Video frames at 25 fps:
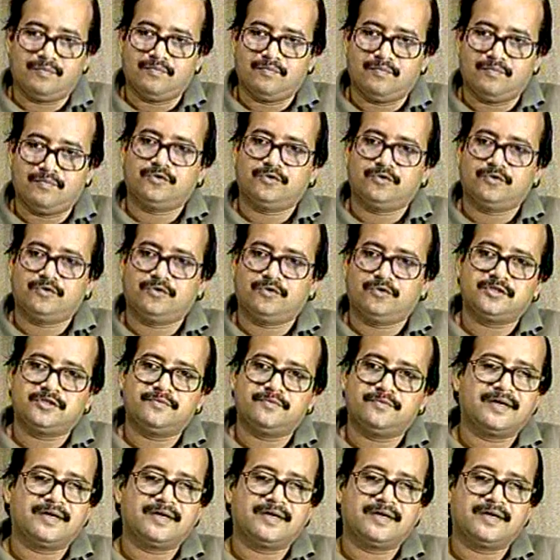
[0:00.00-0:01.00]
both positive
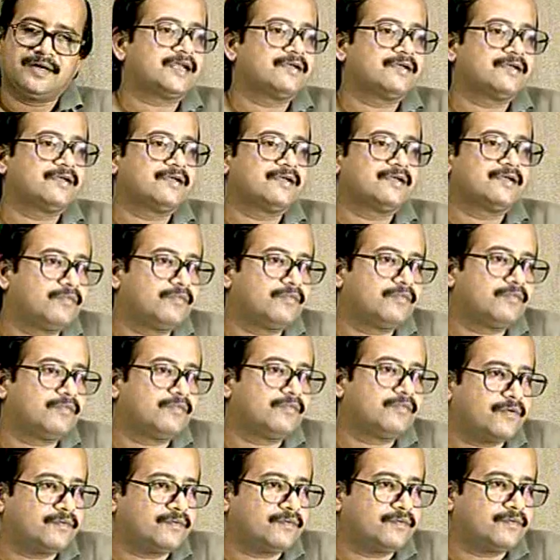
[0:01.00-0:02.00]
and negative half
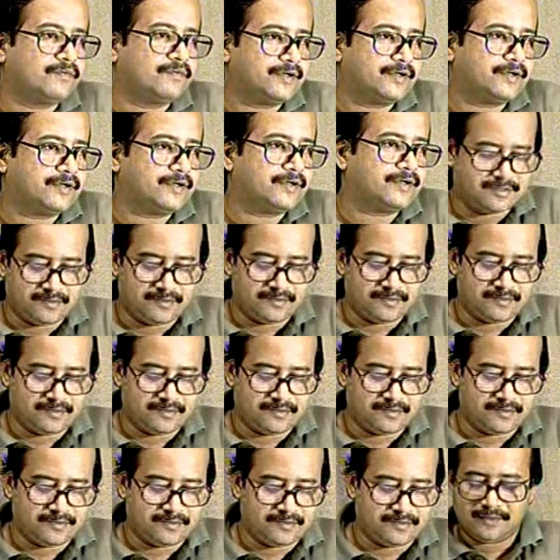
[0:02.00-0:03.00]
of the frequency band,
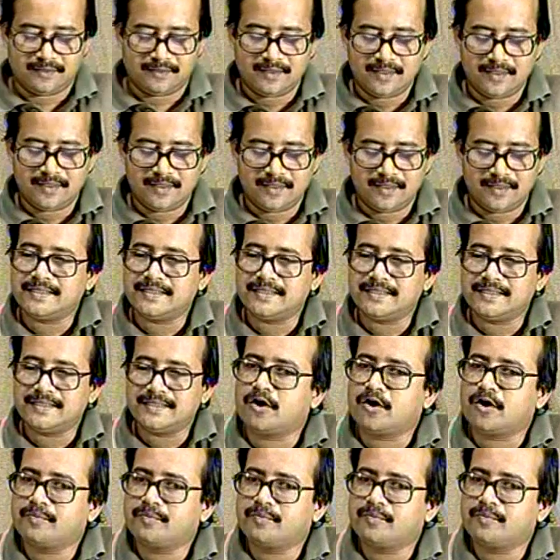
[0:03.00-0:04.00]
okay, is n
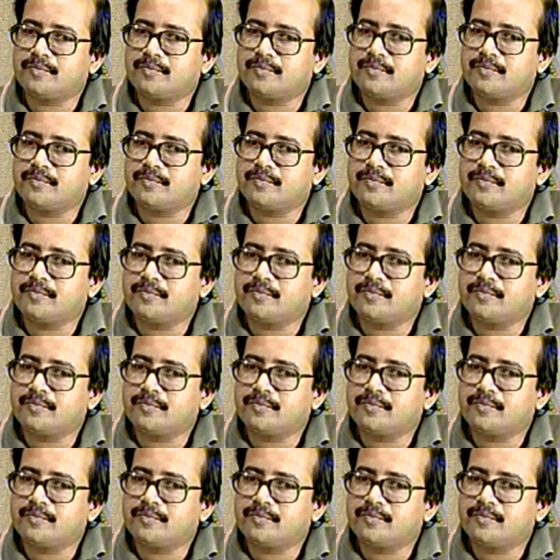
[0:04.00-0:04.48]
naught by 2,